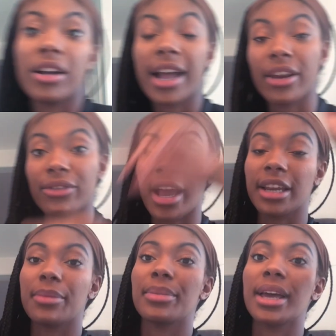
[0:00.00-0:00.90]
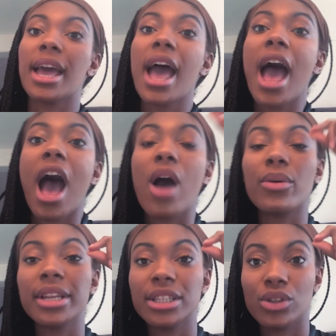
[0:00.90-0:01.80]
know, I gotta find it, but I
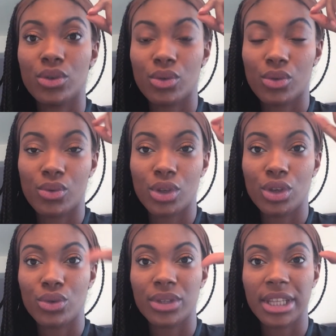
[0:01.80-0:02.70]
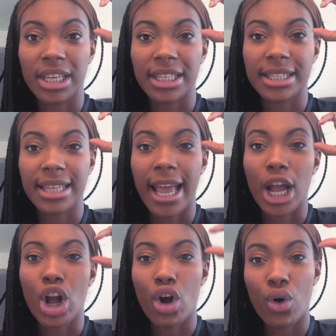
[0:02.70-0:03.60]
wanted to use this
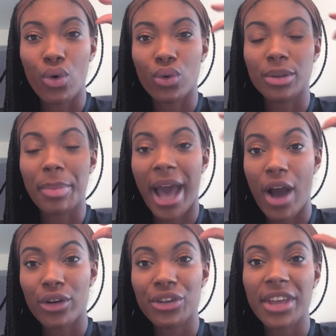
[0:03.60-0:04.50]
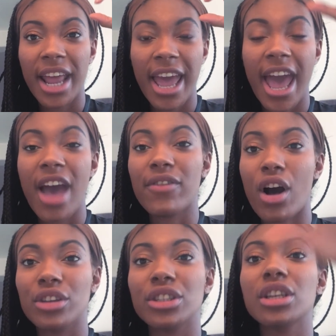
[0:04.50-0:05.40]
like gold powder that I have
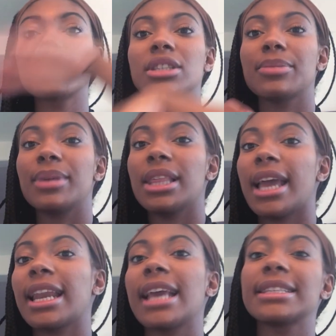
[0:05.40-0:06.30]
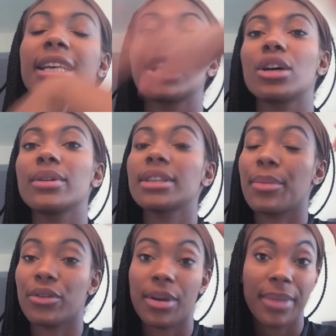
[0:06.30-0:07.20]
also to be like nice and glowy. So I'm
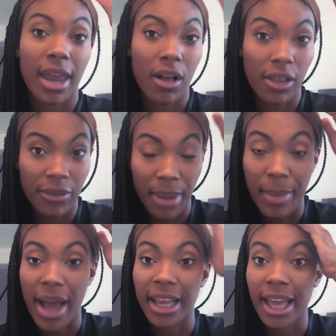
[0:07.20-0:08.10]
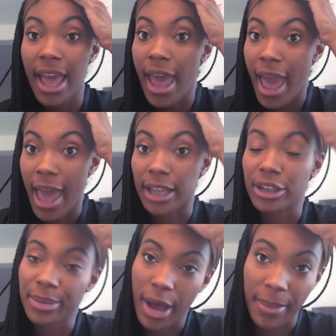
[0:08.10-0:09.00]
gonna rub that all over my body and a
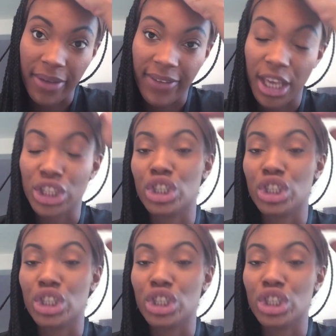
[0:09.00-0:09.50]
little bit on my face